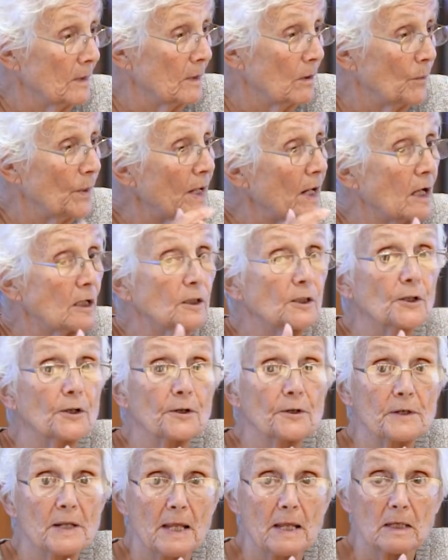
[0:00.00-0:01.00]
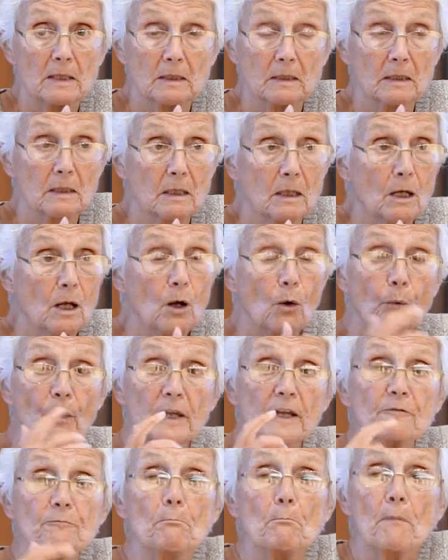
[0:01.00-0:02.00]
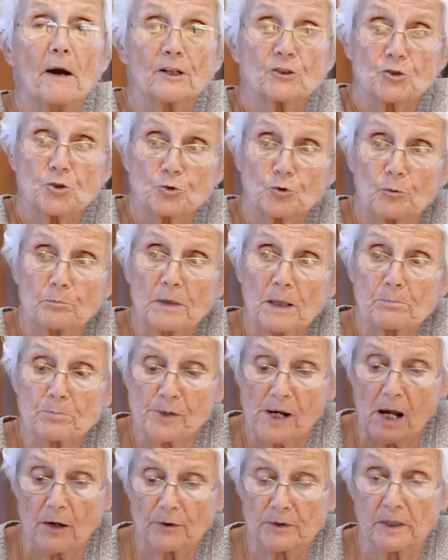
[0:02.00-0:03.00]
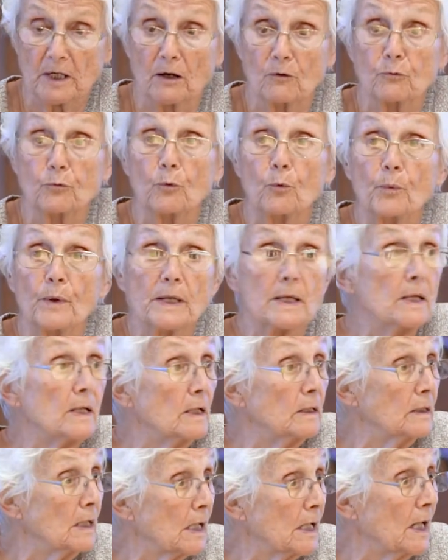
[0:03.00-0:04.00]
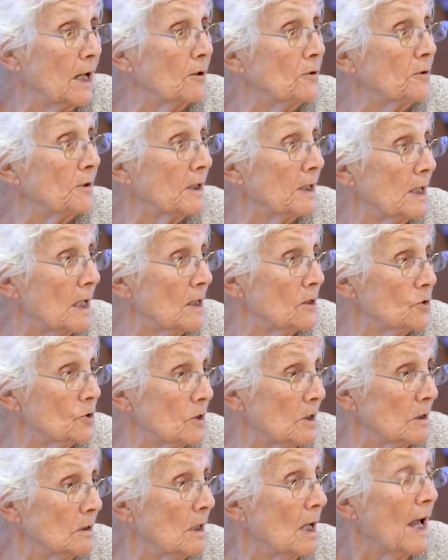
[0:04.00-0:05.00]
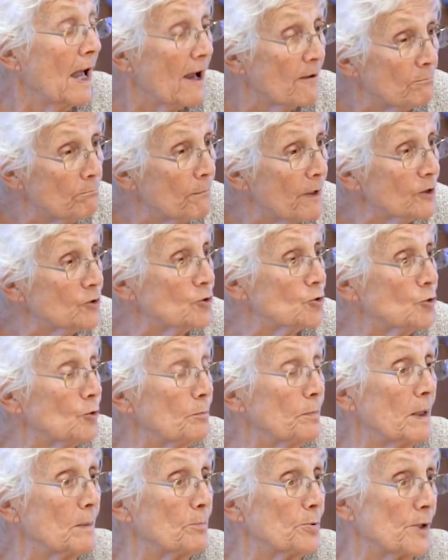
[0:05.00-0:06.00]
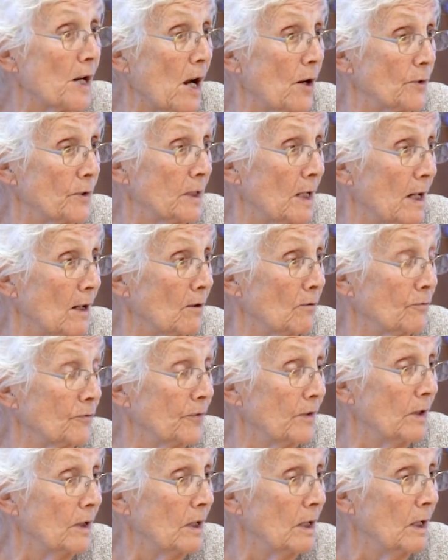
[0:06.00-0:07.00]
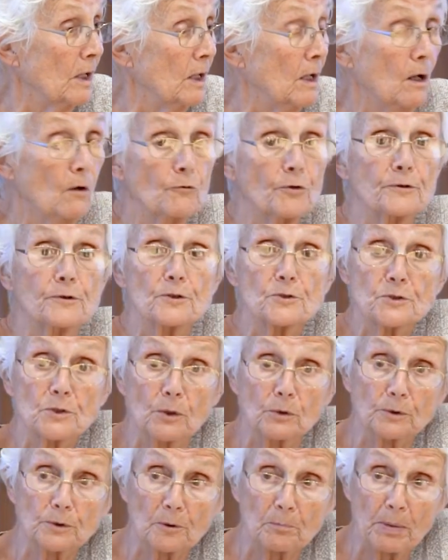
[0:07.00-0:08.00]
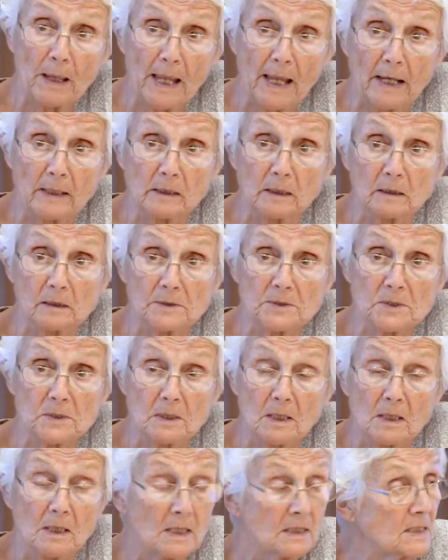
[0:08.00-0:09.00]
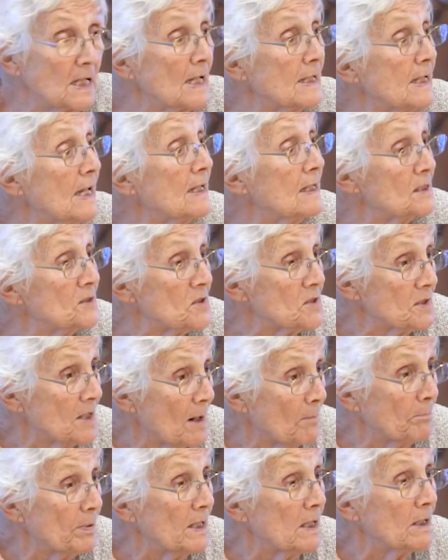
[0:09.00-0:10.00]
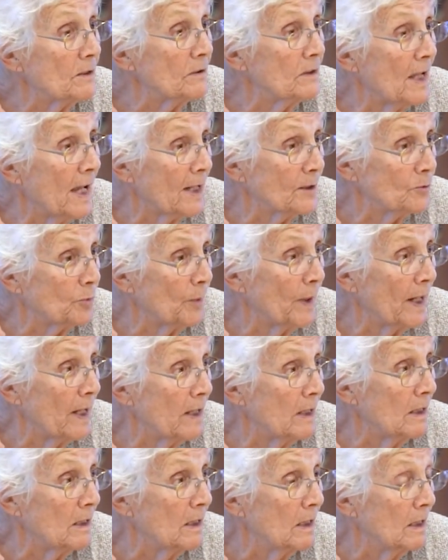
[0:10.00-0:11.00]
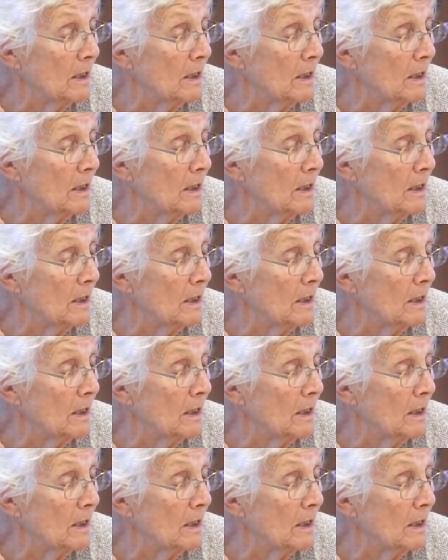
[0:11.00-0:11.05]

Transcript: We are learning. We have much to be proud of, we in the congregation have much to be proud of for the solar panels, taking a step in that way.